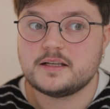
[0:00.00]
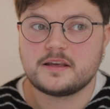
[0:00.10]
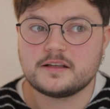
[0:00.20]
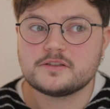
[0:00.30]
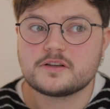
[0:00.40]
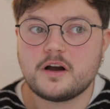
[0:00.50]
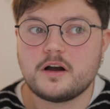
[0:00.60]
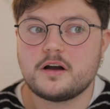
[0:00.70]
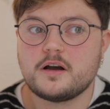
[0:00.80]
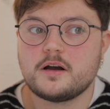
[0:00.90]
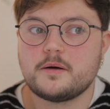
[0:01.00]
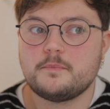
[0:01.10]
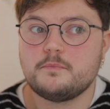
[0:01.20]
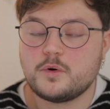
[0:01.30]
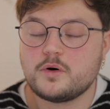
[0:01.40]
Things got
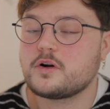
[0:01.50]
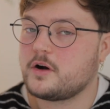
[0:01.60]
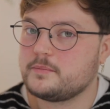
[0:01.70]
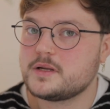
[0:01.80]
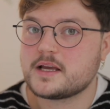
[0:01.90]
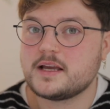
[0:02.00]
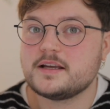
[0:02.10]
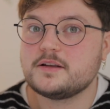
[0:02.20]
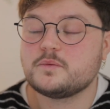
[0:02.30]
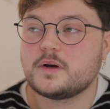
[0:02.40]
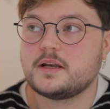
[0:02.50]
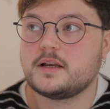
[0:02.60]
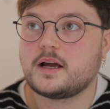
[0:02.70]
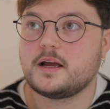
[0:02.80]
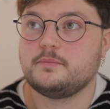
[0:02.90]
more complicated
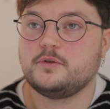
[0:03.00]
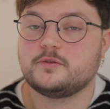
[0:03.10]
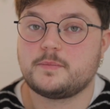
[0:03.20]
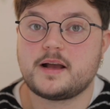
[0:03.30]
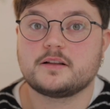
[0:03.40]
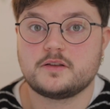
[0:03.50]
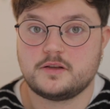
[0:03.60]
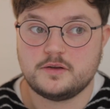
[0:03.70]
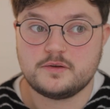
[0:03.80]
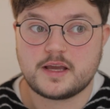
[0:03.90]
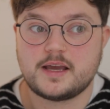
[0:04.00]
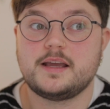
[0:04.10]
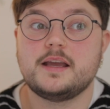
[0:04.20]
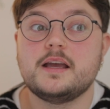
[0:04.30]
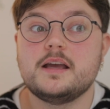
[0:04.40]
when I moved back to the
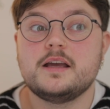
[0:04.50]
UK.